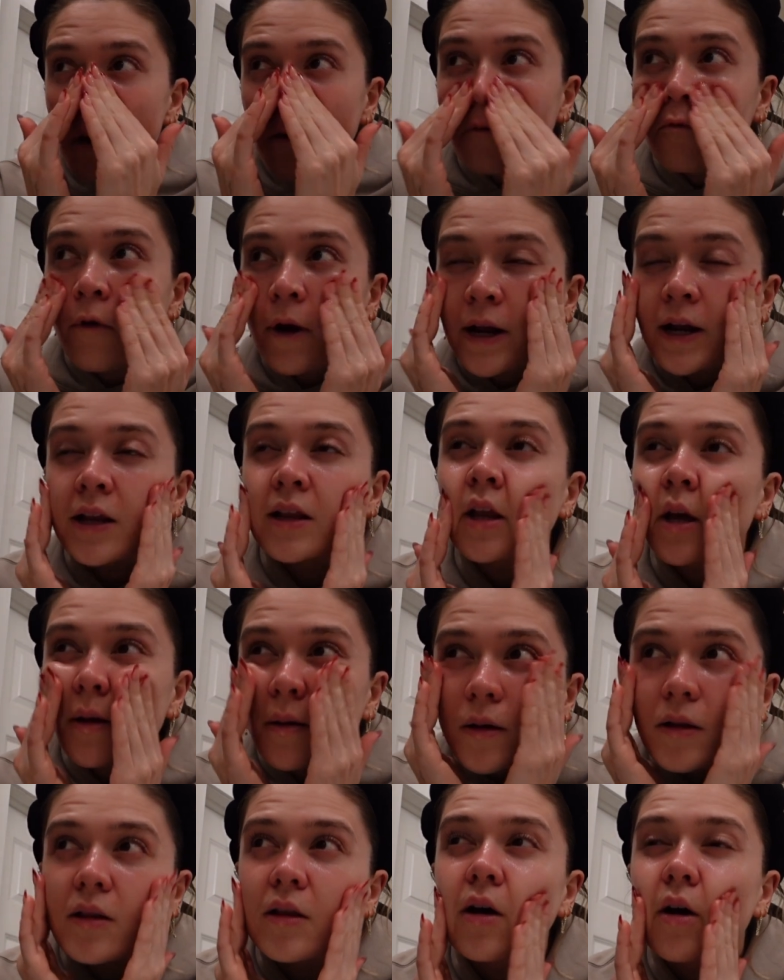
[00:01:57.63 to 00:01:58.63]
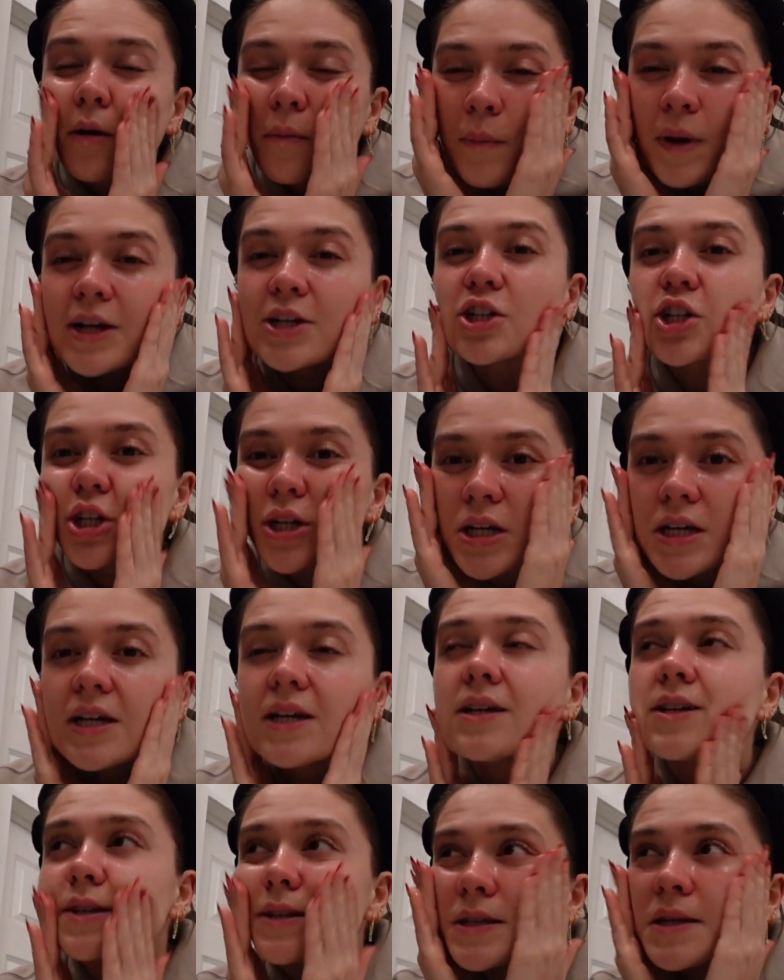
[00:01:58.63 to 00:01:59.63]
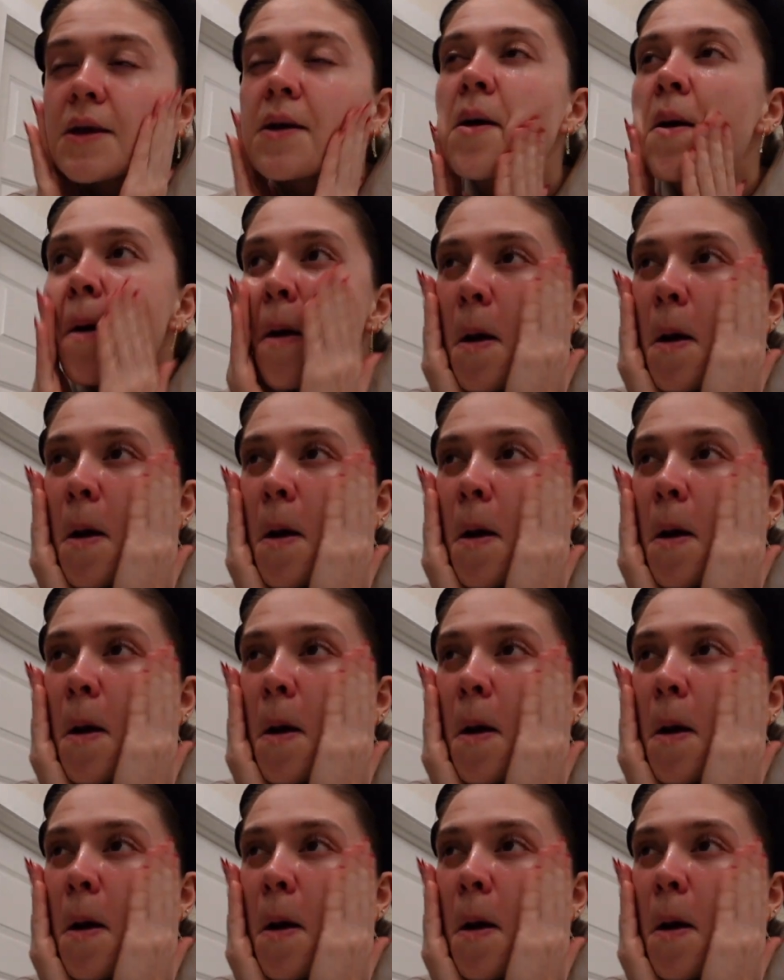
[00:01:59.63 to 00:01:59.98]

right on like along my cheeks,